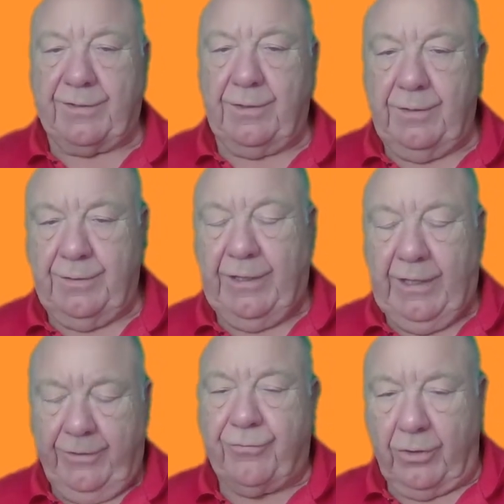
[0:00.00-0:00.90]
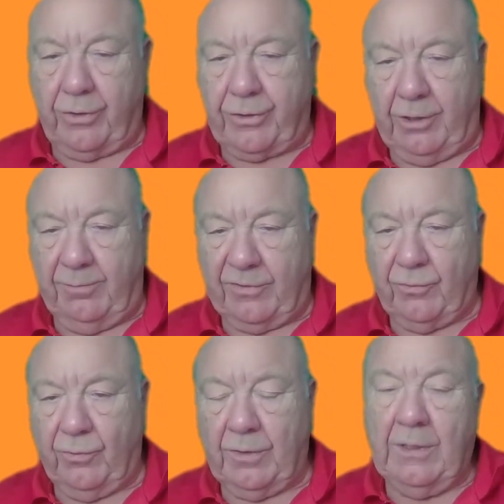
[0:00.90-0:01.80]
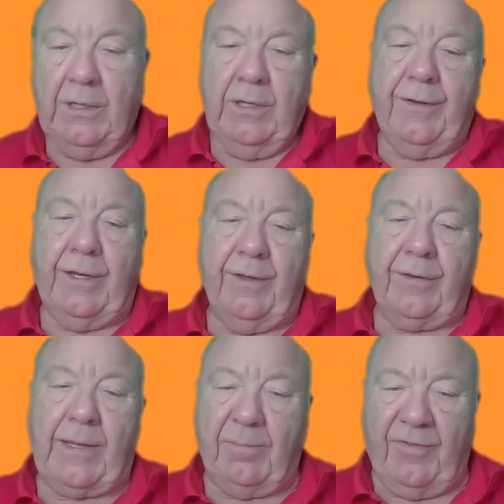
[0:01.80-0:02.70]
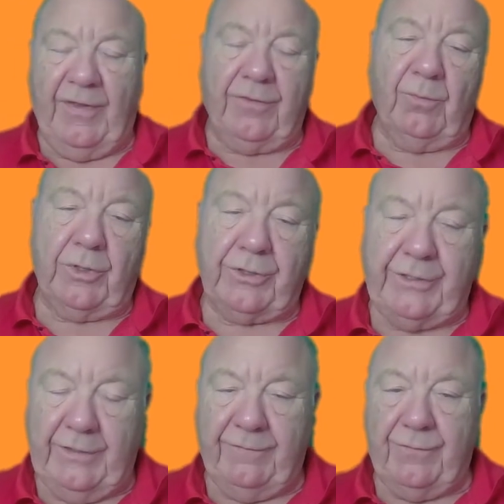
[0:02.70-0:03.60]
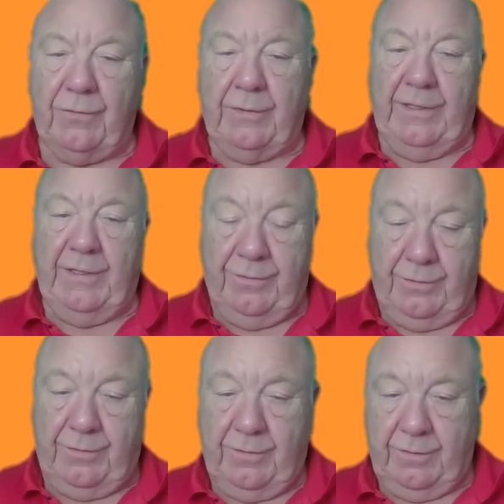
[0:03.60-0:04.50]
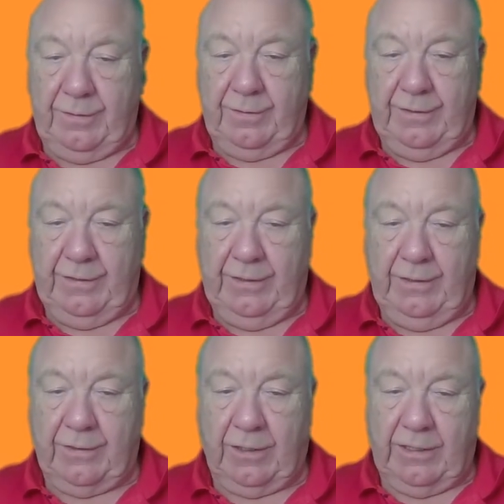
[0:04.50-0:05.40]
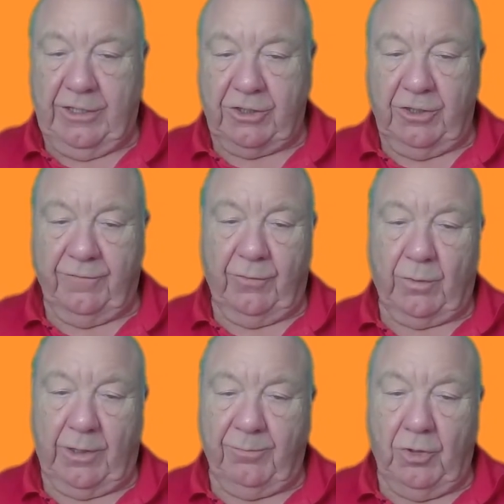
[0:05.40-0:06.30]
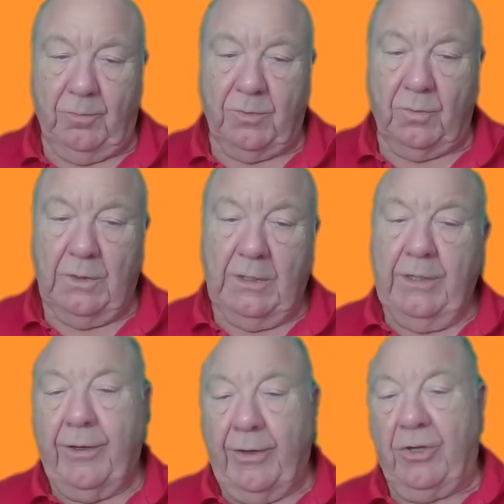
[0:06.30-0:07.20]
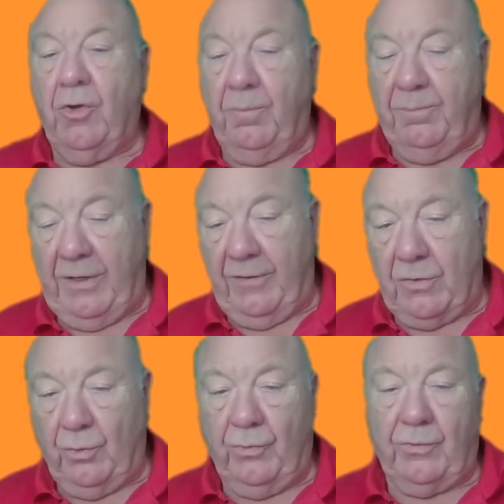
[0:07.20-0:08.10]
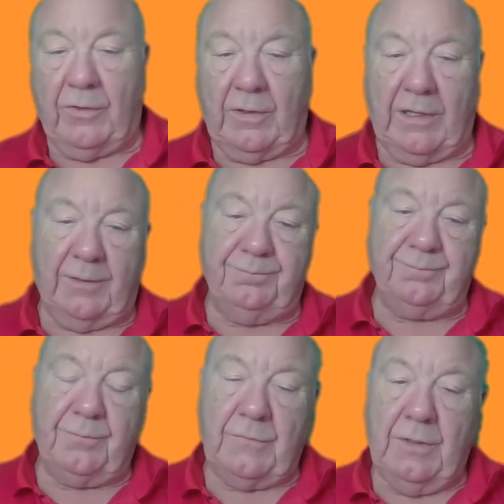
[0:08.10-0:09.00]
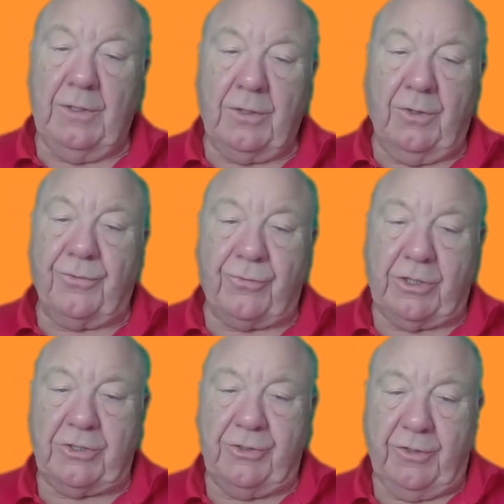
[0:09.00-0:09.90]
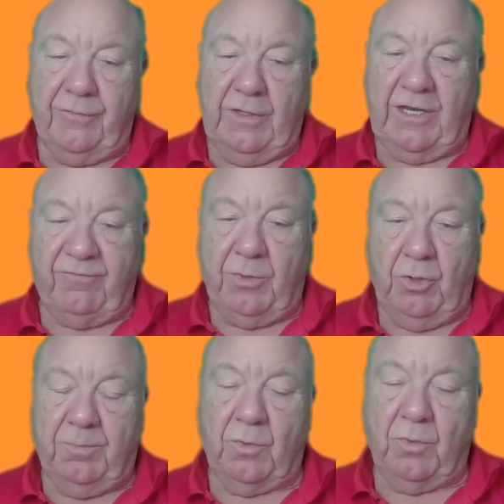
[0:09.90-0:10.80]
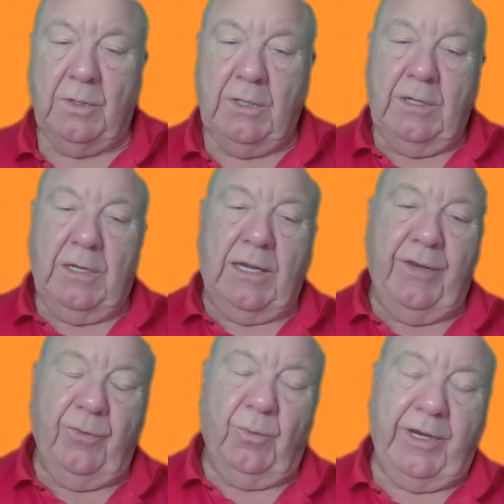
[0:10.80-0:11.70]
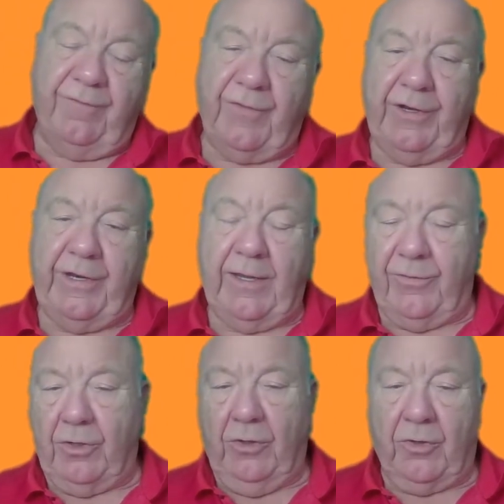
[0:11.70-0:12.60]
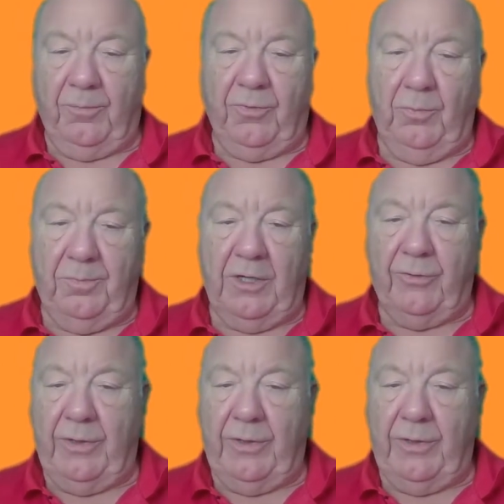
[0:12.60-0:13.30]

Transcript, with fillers: the intraocular muscles. Now, a couple of things to watch here for is the dilation of the right pupil. Now, it could be, of course, um, constriction of the left pupil. And the way to find out is to look at pupillary